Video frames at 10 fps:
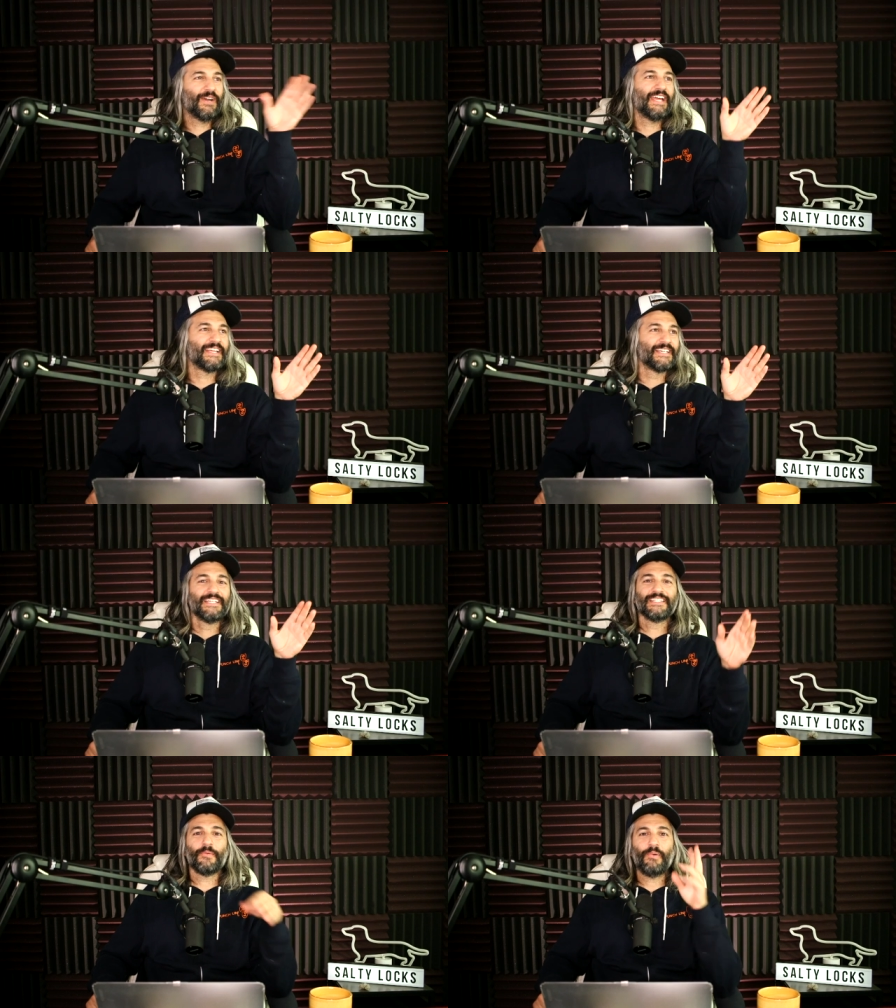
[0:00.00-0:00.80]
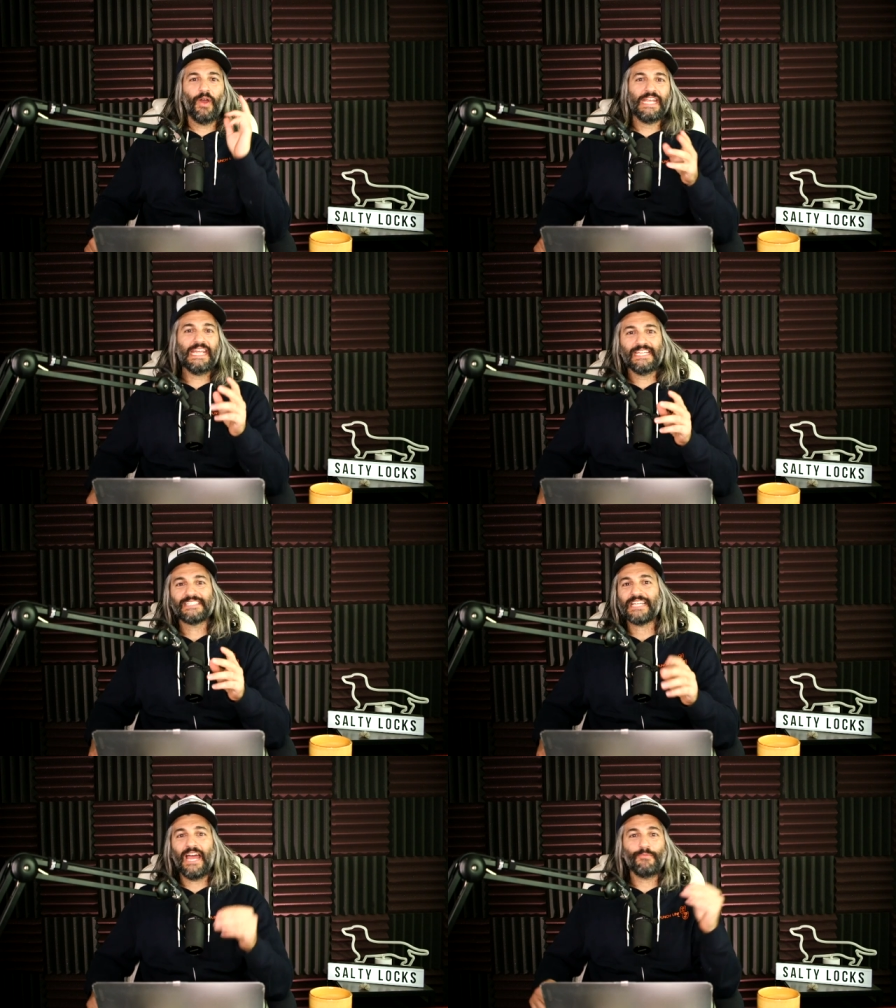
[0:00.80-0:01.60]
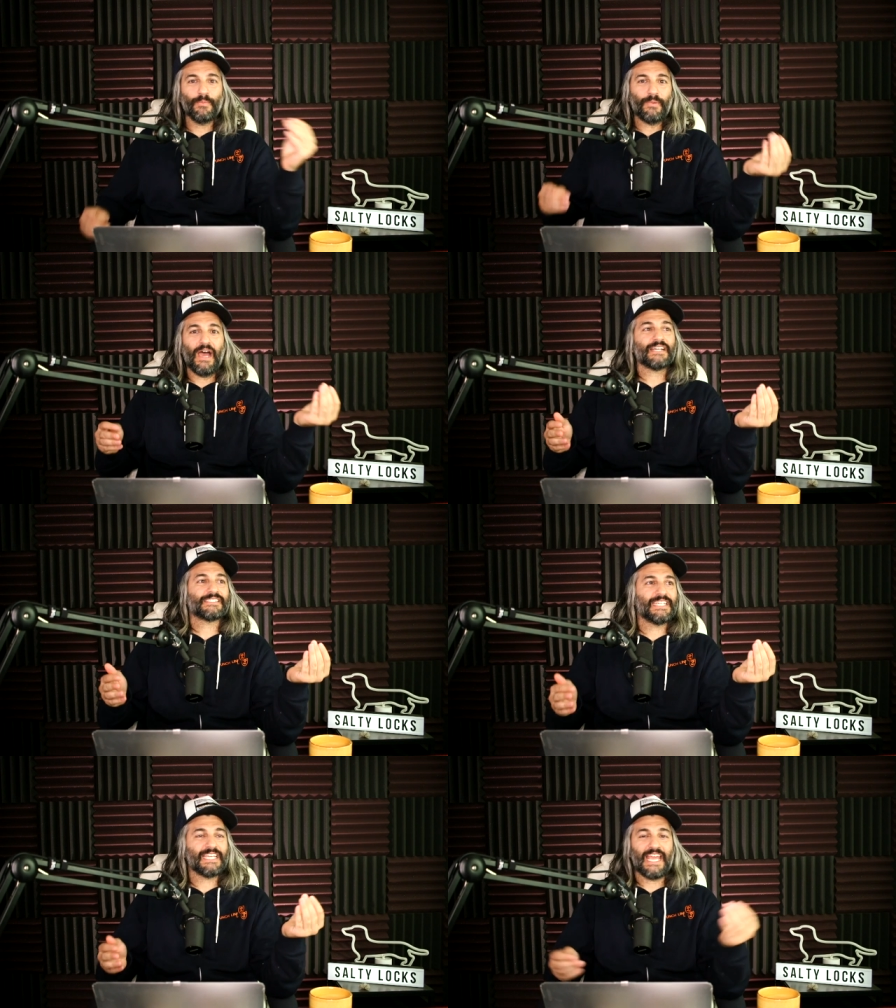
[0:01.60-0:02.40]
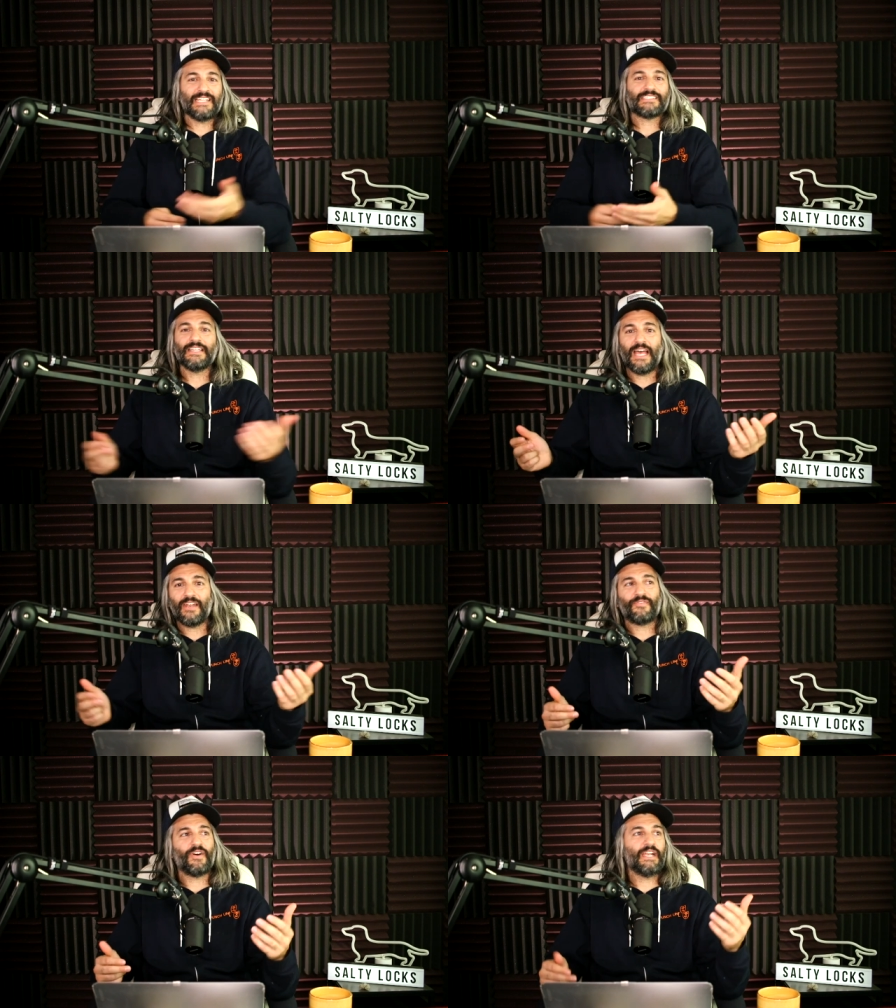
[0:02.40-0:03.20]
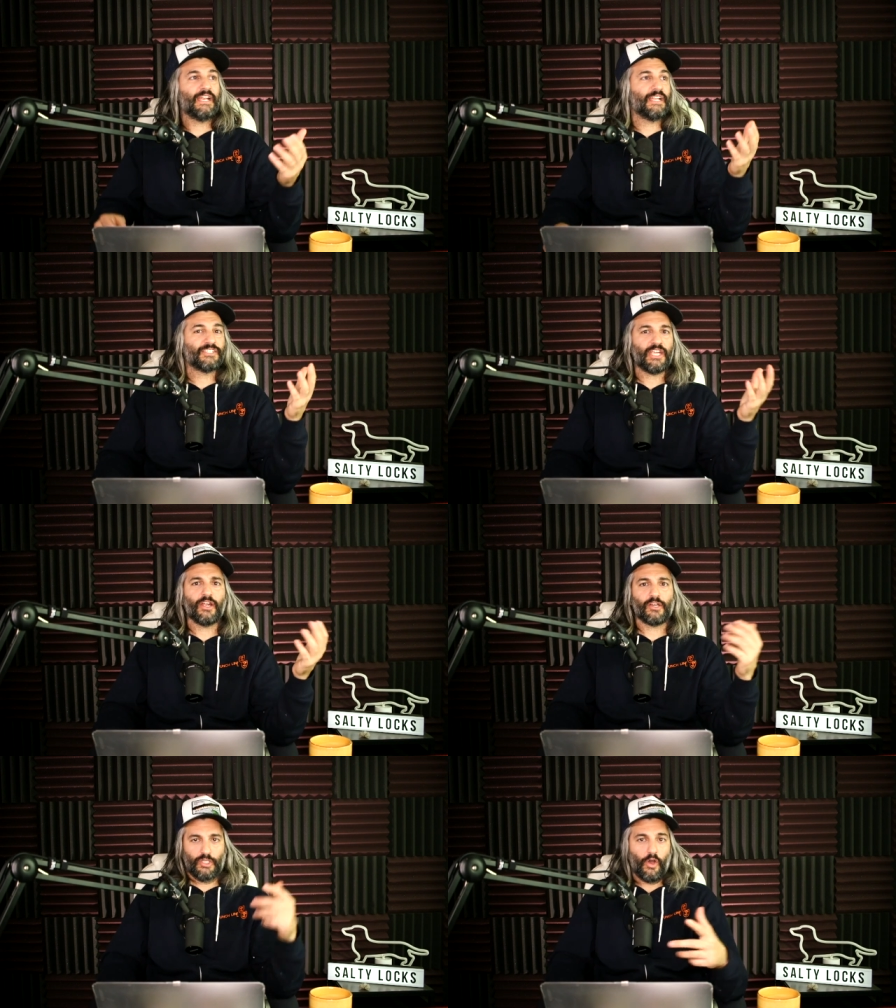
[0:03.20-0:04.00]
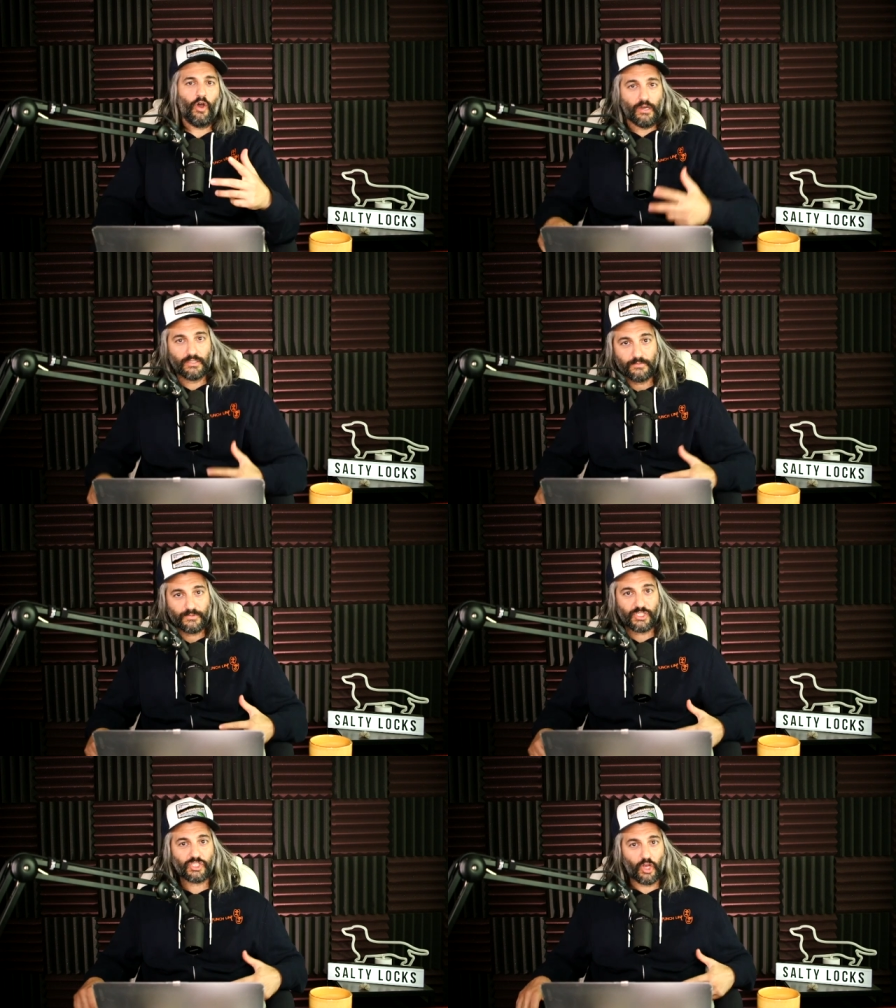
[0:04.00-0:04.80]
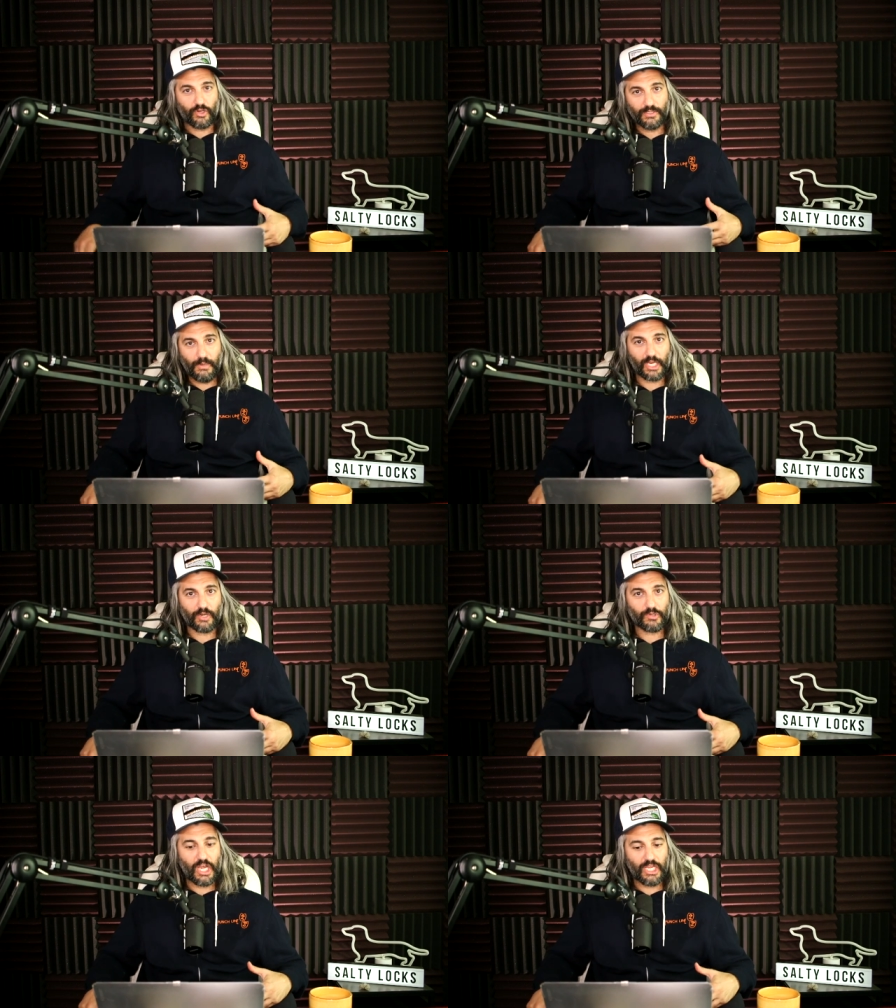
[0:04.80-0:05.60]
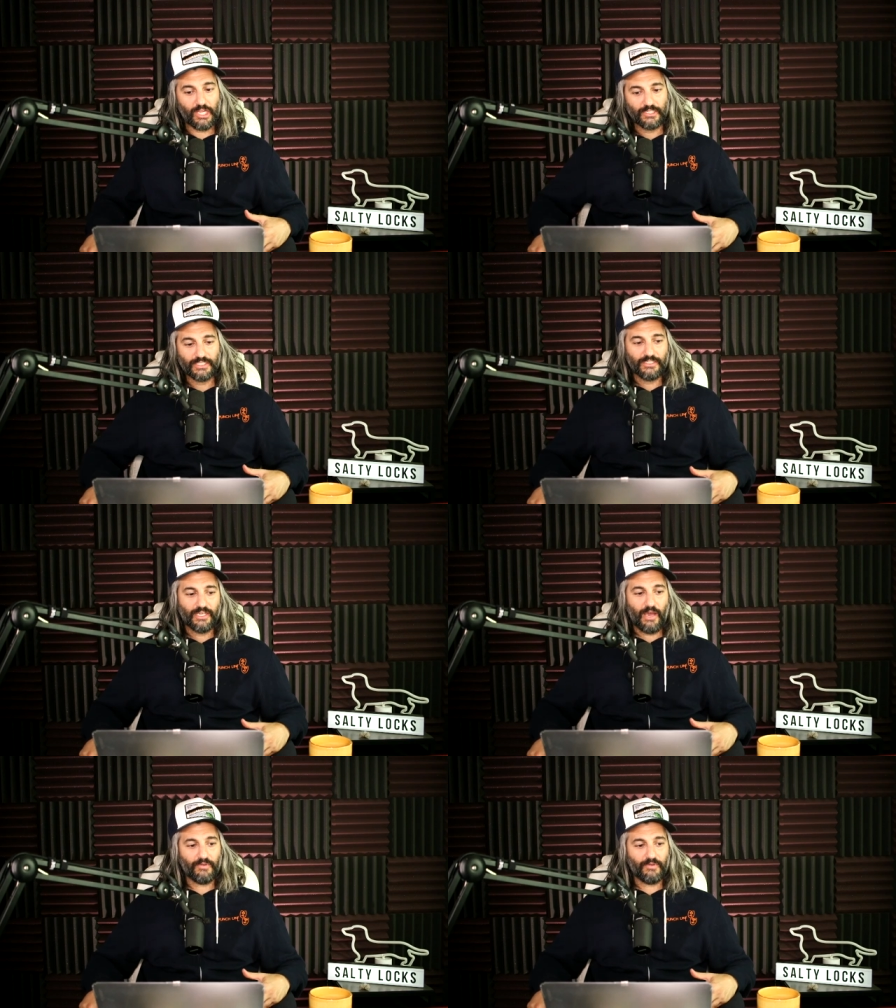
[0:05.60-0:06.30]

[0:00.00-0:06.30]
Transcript: way, the point is I've been boxing and it's a lot of fun. And then JR goes, oh, Chicho, you better get ready. I'm